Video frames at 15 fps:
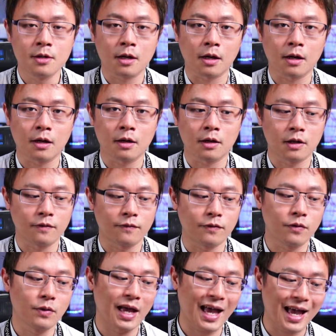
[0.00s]
if
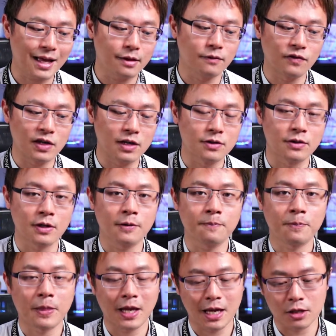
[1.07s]
you had the visa
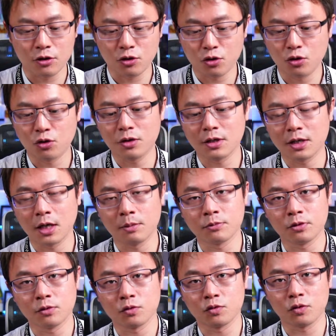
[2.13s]
and you couldn't come
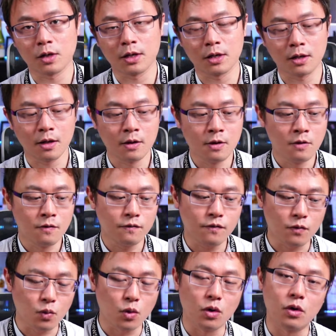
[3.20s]
to Australia
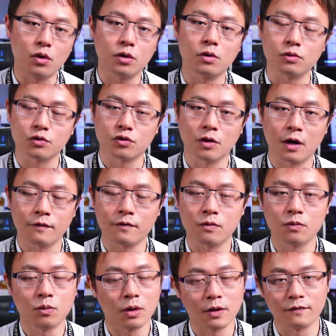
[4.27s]
for work or travel,
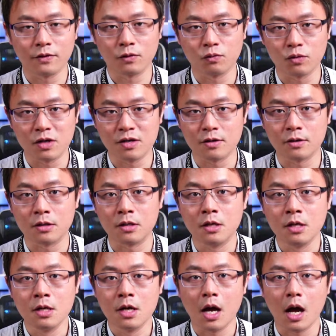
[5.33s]
whatever the reason,
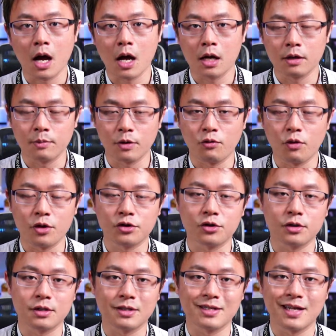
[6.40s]

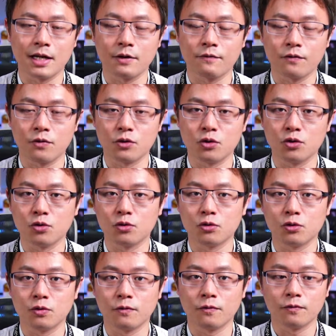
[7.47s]
immigration is there for you
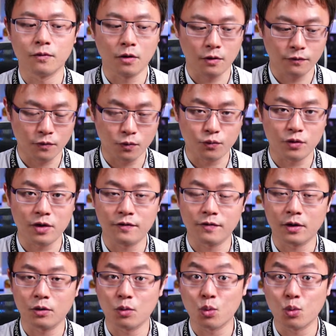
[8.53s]
to for refund or